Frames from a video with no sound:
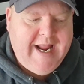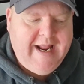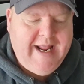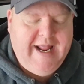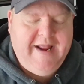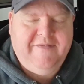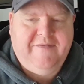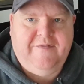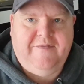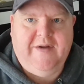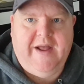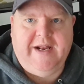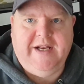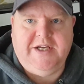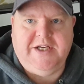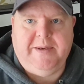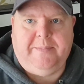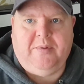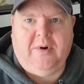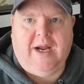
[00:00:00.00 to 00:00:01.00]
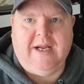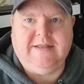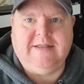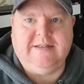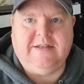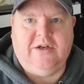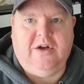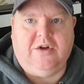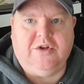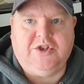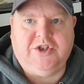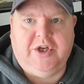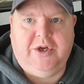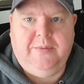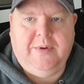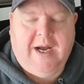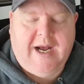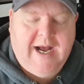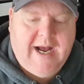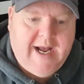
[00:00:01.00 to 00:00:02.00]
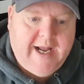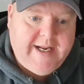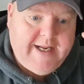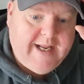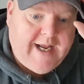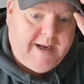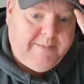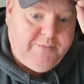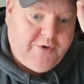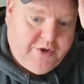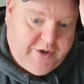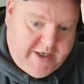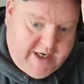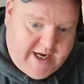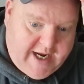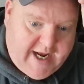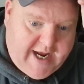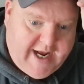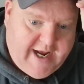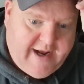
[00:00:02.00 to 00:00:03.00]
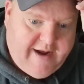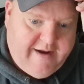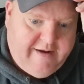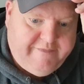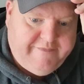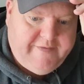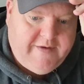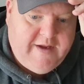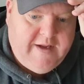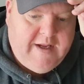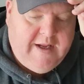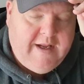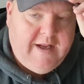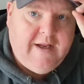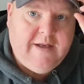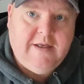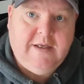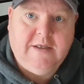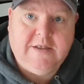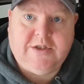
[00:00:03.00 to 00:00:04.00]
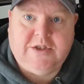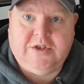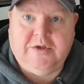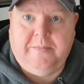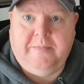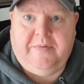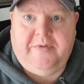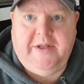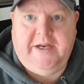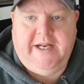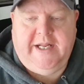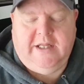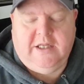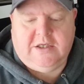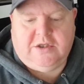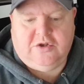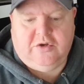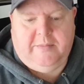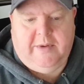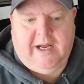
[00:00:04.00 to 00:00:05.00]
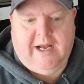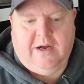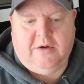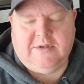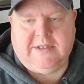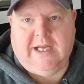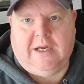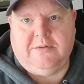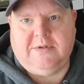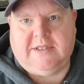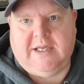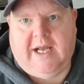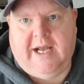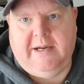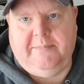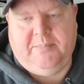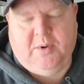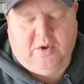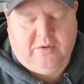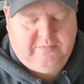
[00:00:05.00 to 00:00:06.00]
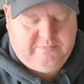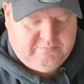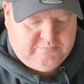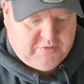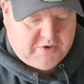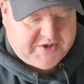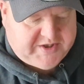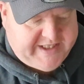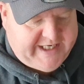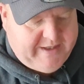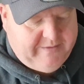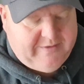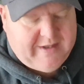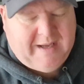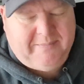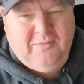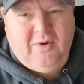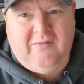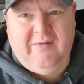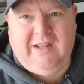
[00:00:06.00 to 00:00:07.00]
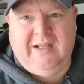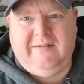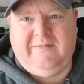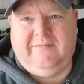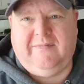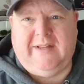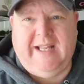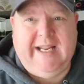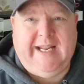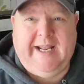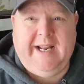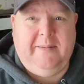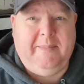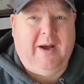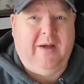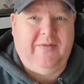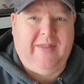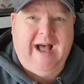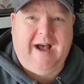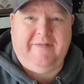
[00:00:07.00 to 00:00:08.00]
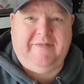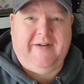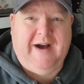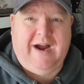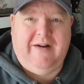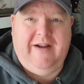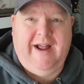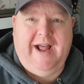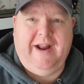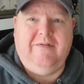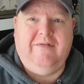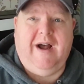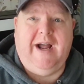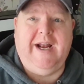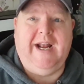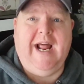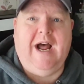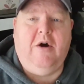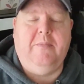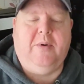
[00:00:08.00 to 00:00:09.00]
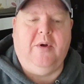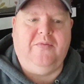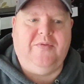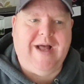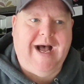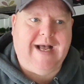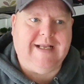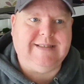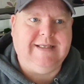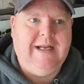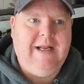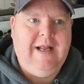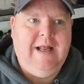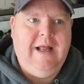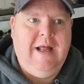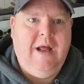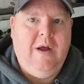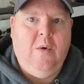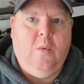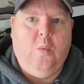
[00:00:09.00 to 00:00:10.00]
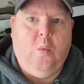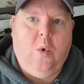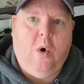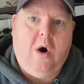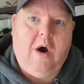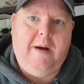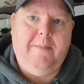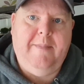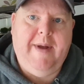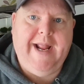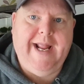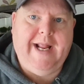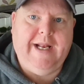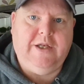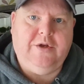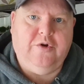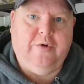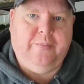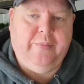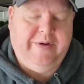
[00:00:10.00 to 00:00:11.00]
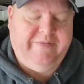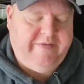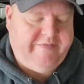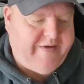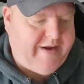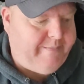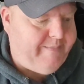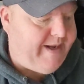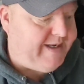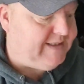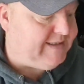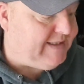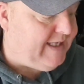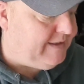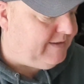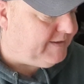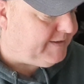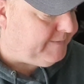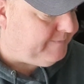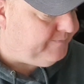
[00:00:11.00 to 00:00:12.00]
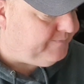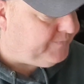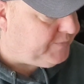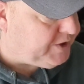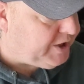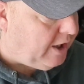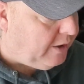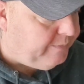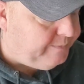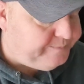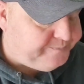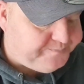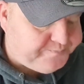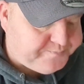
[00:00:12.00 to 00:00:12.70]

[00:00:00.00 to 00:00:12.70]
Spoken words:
if energy prices are not too high, I'm going to have something in the summer house outside. But we'll see. I'm not really thinking about that far ahead right now, but that's what I may end up with, if that makes sense. So